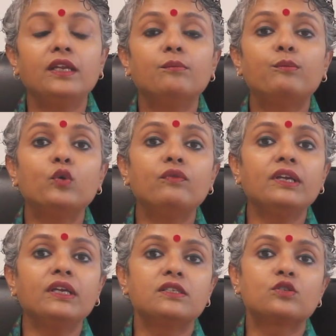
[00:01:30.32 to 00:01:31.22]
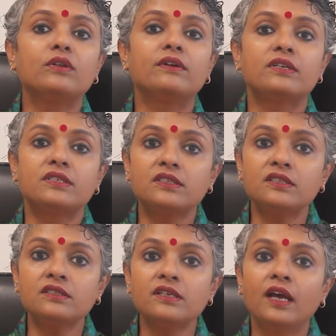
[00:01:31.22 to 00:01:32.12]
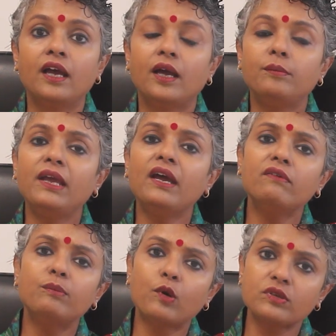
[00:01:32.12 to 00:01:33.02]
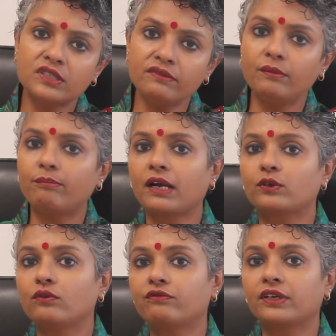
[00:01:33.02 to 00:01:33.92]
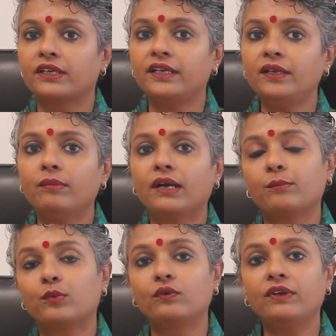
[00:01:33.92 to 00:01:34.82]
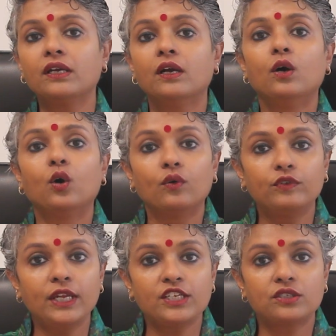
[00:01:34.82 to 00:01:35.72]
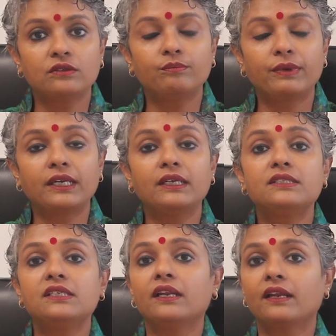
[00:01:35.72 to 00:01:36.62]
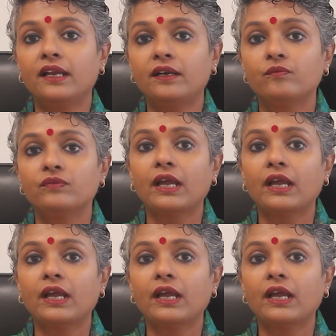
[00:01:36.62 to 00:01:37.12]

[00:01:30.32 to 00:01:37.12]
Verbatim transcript: in improving insulin resistance and may have a positive impact on fertility by improving ovulation, pregnancy rate,